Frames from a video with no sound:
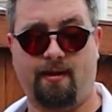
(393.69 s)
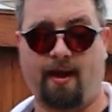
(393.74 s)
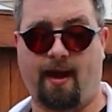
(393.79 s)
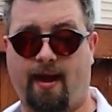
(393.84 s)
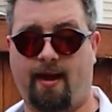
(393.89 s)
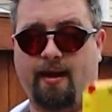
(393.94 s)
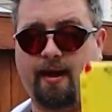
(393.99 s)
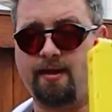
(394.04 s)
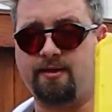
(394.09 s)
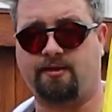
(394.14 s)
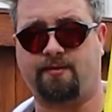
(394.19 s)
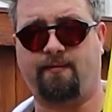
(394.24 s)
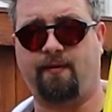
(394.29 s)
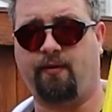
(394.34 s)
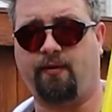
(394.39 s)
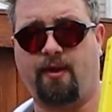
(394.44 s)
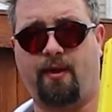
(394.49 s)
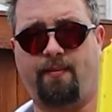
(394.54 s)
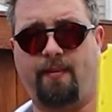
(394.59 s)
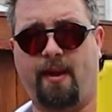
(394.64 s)
And I just
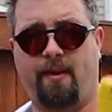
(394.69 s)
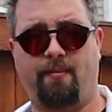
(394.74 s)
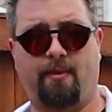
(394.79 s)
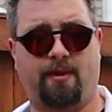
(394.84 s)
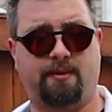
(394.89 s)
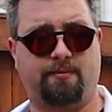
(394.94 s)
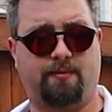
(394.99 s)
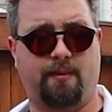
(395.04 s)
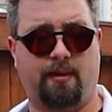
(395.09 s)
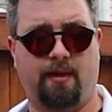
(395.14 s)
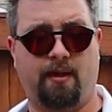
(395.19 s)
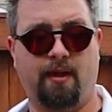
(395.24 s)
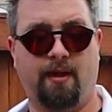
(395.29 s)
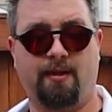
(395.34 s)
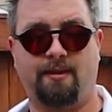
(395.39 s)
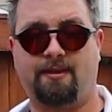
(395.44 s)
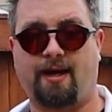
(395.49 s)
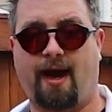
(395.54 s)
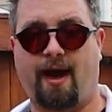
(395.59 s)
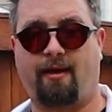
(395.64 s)
filled up a Busby
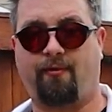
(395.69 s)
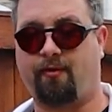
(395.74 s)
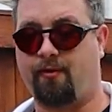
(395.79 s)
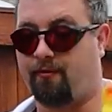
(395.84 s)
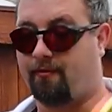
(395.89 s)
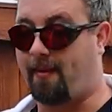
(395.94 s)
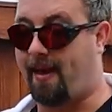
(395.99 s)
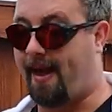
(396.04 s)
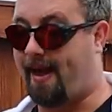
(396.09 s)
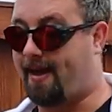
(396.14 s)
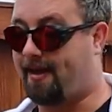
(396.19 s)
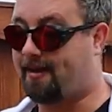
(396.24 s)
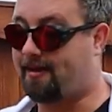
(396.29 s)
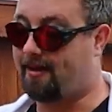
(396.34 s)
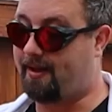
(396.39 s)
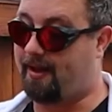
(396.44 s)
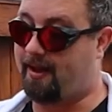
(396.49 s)
Tyrant mag,